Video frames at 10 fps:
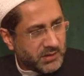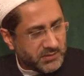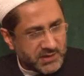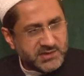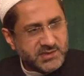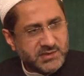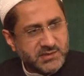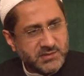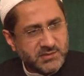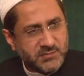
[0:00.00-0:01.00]

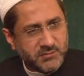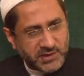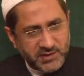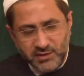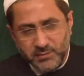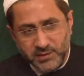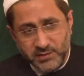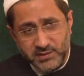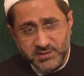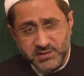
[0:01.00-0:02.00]
This, my dear
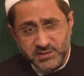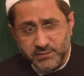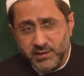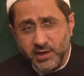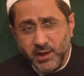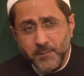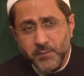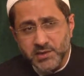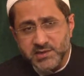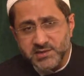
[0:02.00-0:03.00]
brothers, is a very
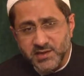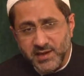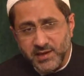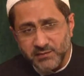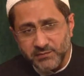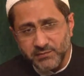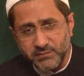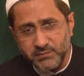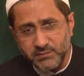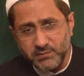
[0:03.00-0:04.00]
humble slave,
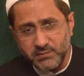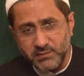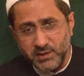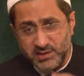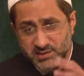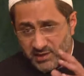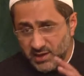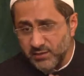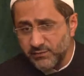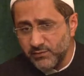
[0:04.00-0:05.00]
a
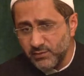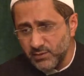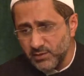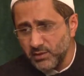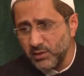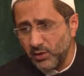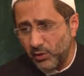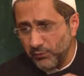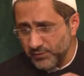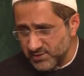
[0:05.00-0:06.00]
slave
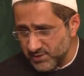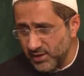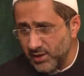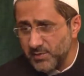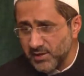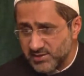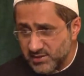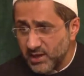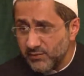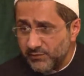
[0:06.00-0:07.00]
of Islam and a
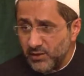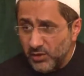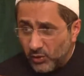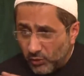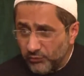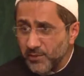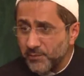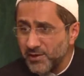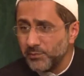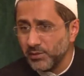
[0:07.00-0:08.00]
slave of the
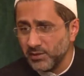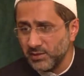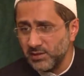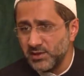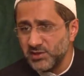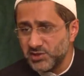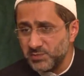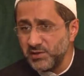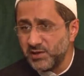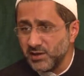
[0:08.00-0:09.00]
people
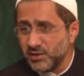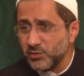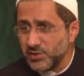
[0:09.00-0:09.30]
speaking to